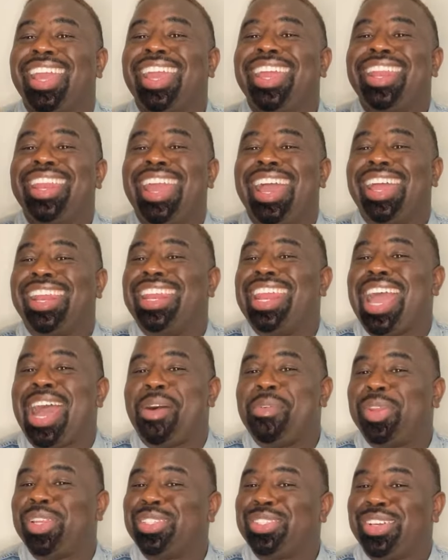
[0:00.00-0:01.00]

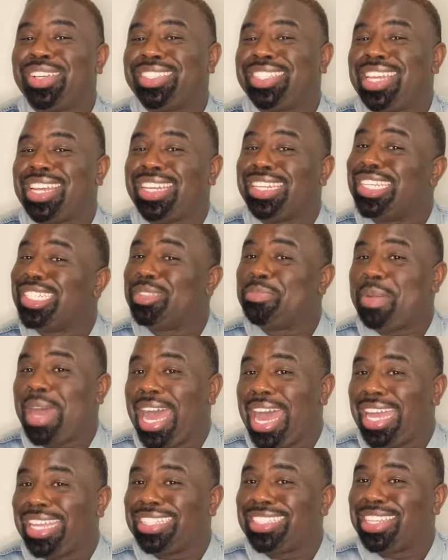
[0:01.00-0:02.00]
want to start telling the
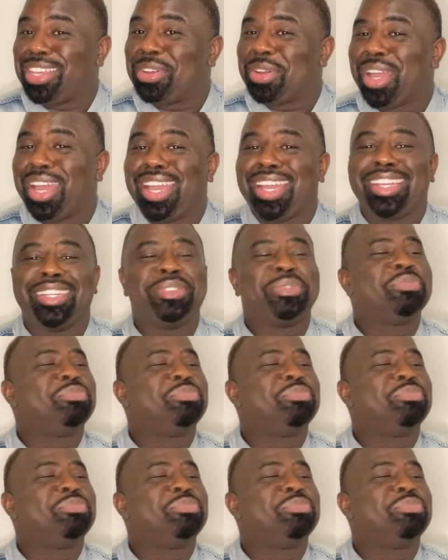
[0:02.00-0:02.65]
spots, okay?